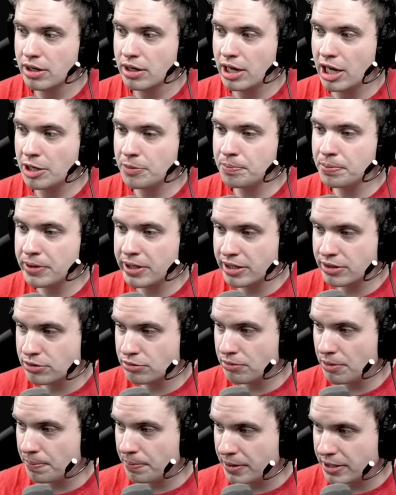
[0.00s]
and plan to
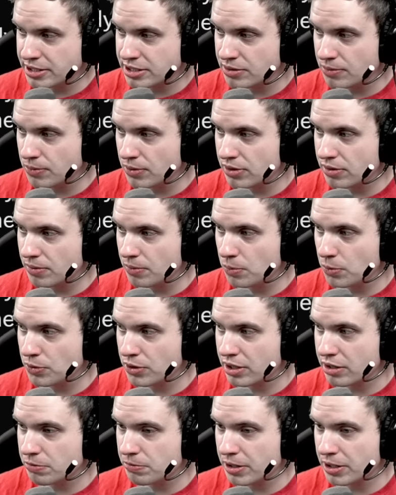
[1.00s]
replace them
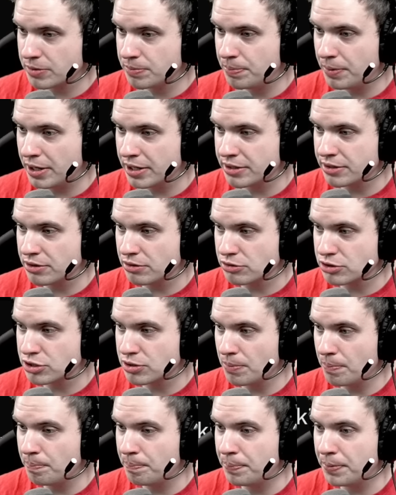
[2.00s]
with correct bundles,
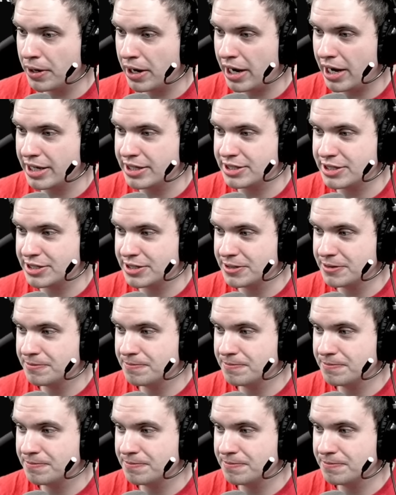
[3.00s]
but